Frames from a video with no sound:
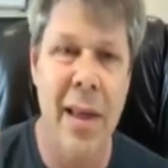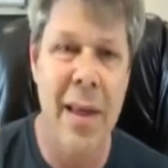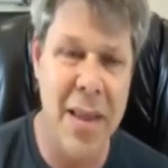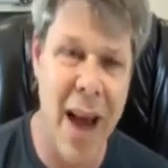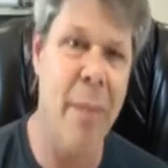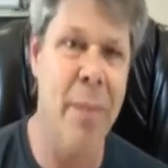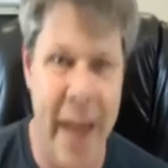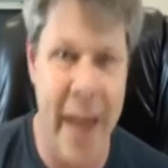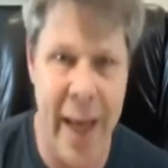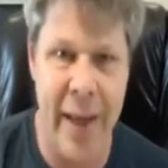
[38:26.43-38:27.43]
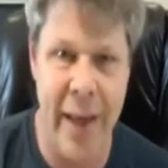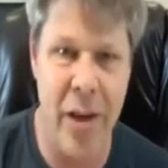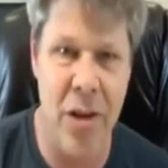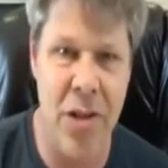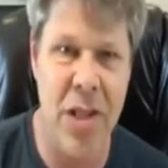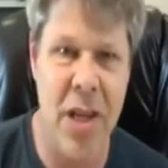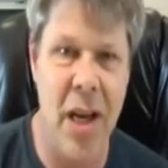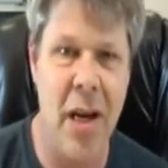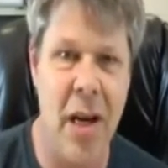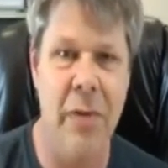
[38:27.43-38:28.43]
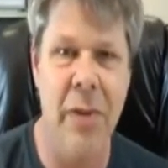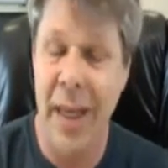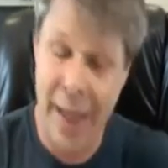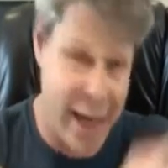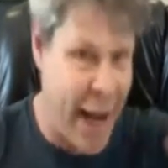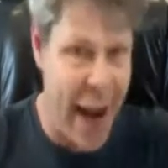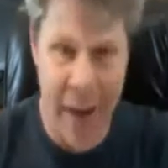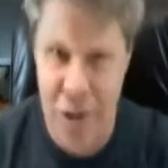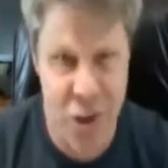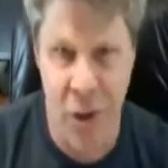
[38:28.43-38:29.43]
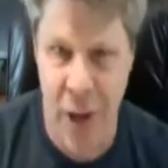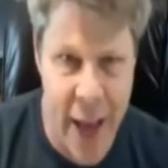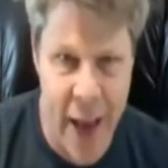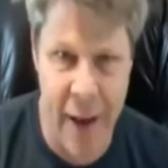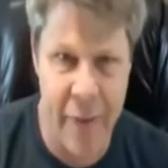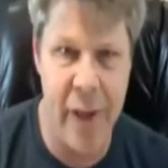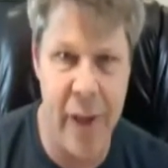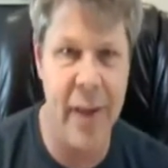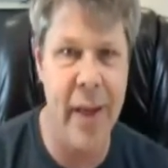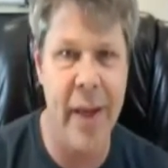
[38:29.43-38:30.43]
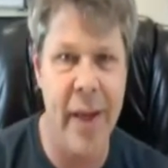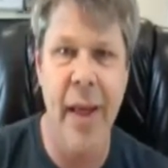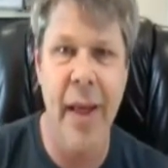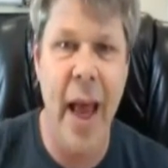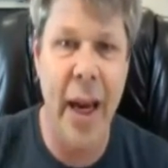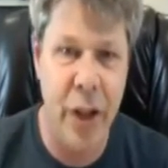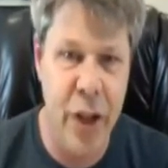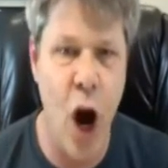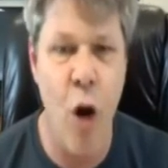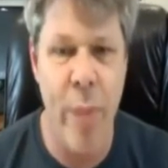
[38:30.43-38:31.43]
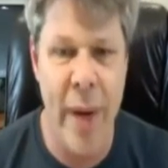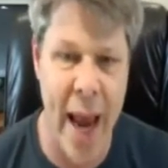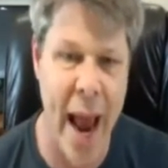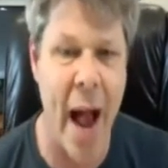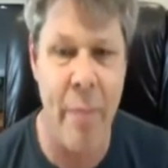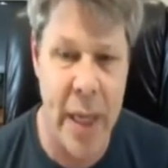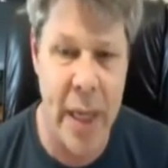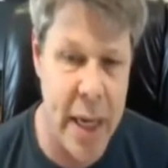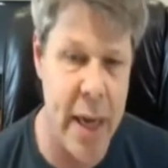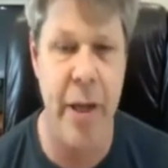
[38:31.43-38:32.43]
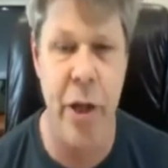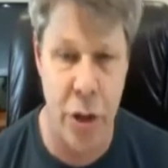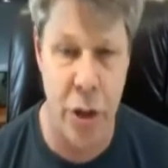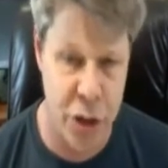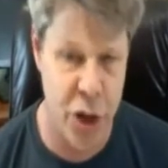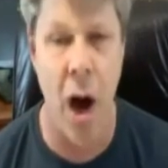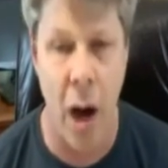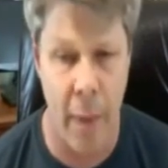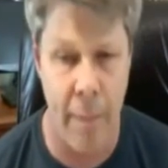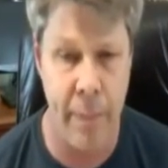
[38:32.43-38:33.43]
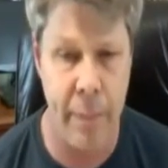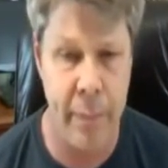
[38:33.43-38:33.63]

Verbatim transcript: stop kidding yourself Cancel everything and go be happy in your job.